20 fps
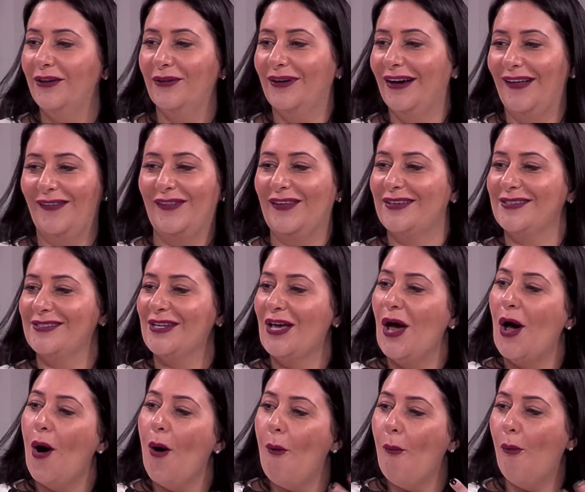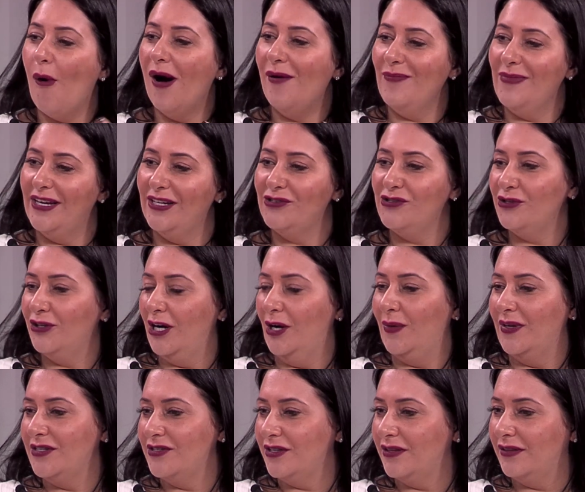You got this. What made you go
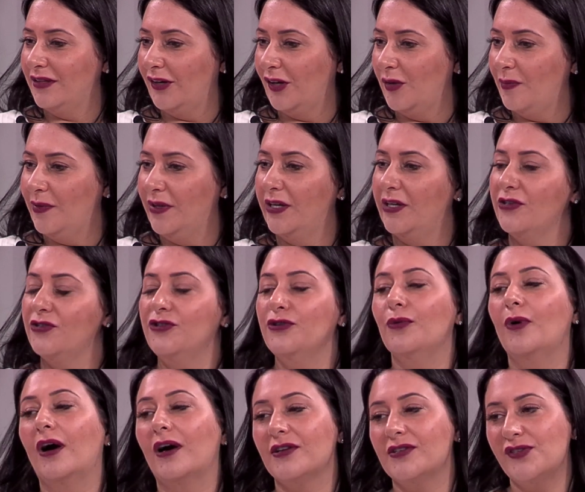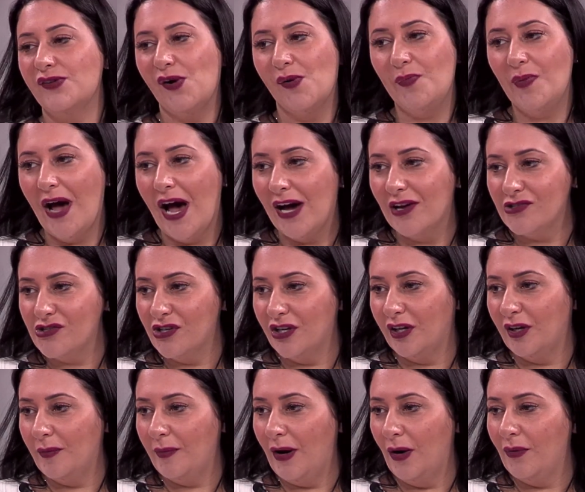into therapy? Because you are so passionate
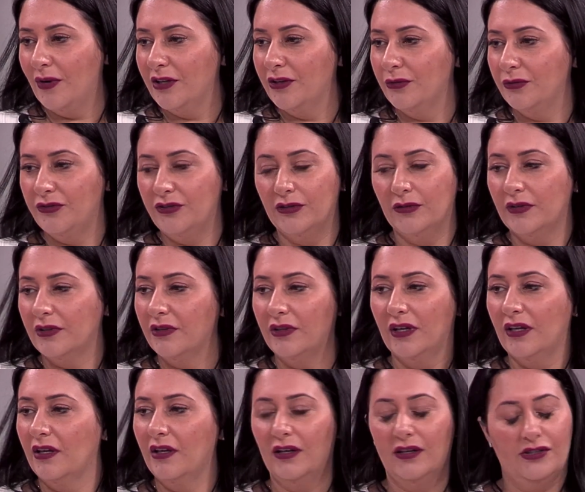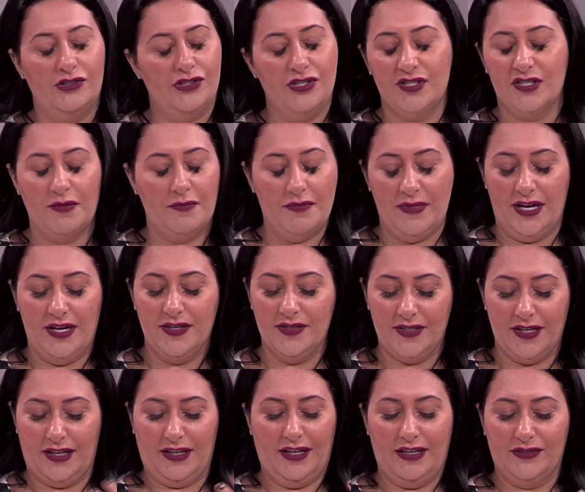about what you do and just
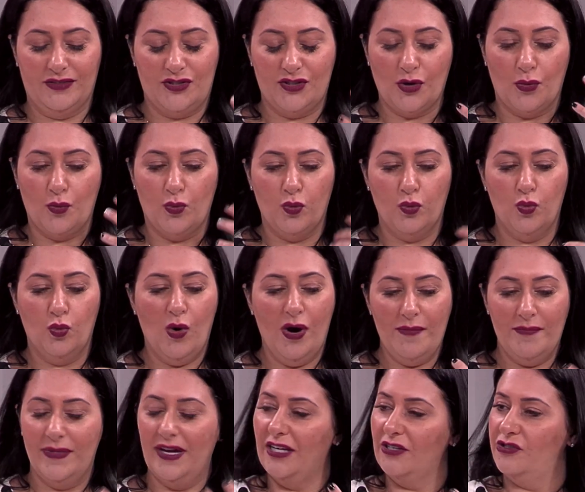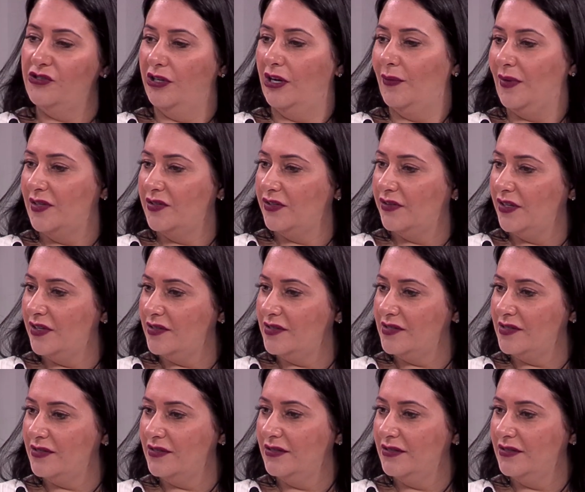amazing. And so what made you go into this?